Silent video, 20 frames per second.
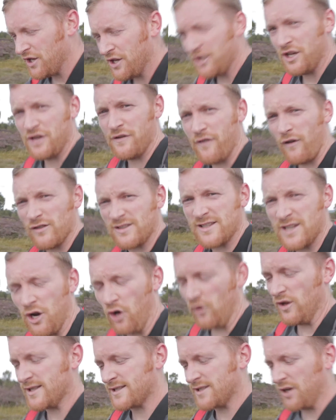You've obviously got
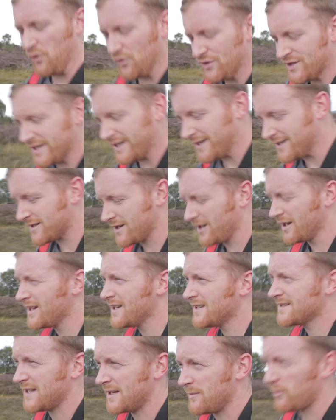the solstice
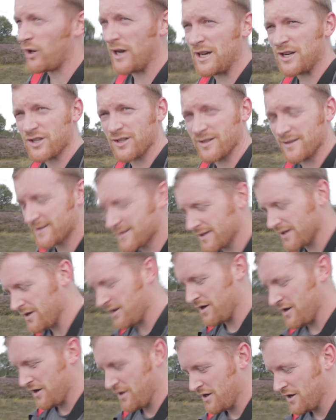celebrations
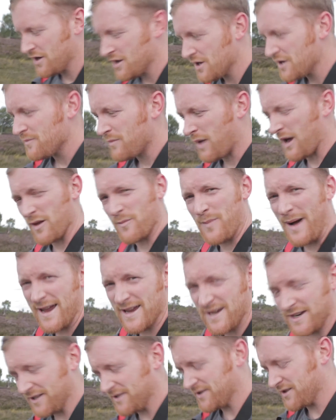by the
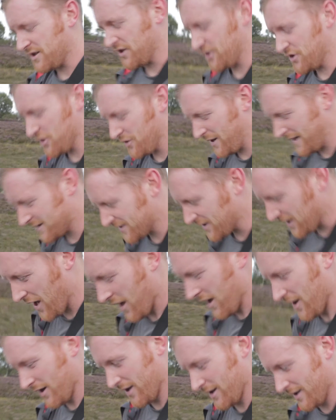pagans and the druids,
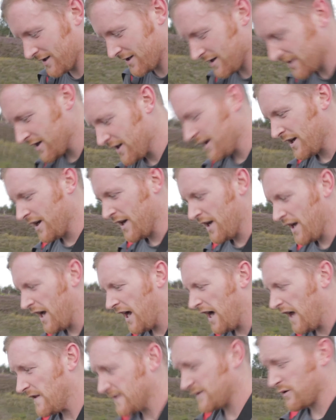
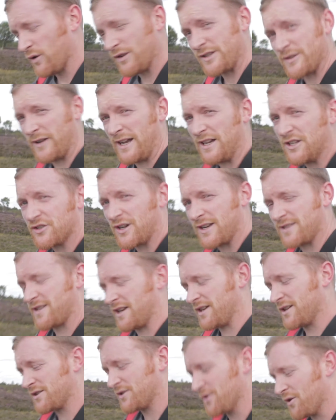and there's also an
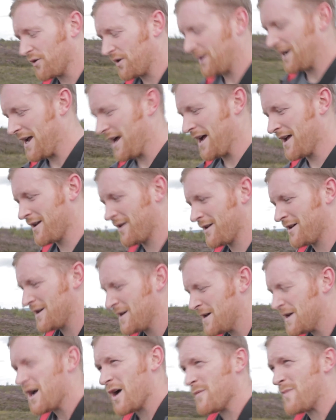interesting story
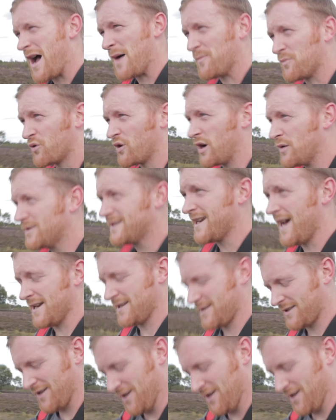about a protest.